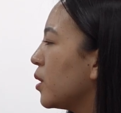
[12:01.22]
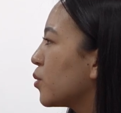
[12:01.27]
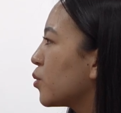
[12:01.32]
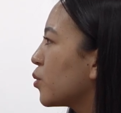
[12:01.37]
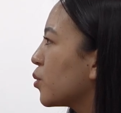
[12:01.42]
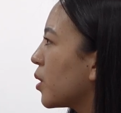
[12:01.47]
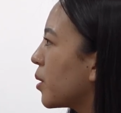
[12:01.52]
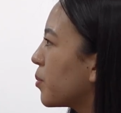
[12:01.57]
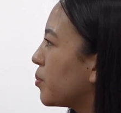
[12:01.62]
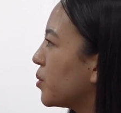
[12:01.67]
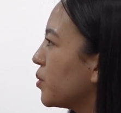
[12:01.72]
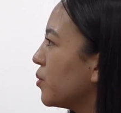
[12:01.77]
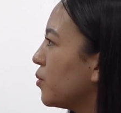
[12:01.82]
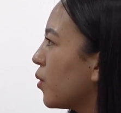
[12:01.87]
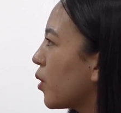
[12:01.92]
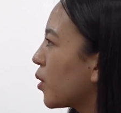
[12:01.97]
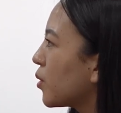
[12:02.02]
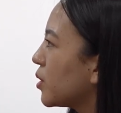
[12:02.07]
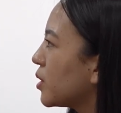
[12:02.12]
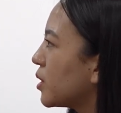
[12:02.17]
to
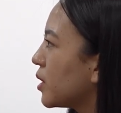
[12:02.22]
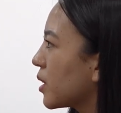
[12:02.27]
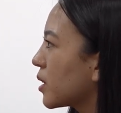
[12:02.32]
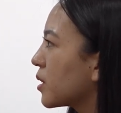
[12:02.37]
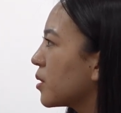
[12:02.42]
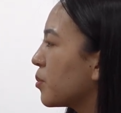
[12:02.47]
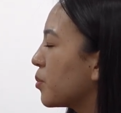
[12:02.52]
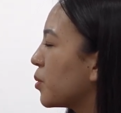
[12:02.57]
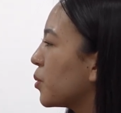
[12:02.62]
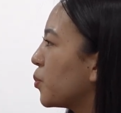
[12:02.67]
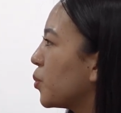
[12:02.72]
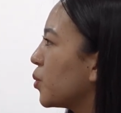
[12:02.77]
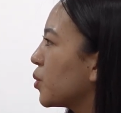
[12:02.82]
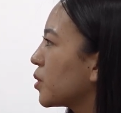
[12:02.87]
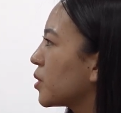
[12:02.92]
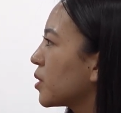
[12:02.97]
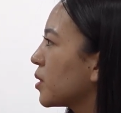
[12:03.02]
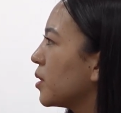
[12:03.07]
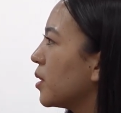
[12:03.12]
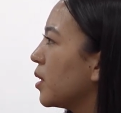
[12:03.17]
approve or reject the
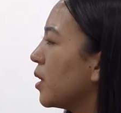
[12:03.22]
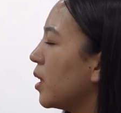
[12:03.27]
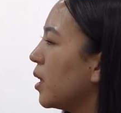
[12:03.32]
proposal.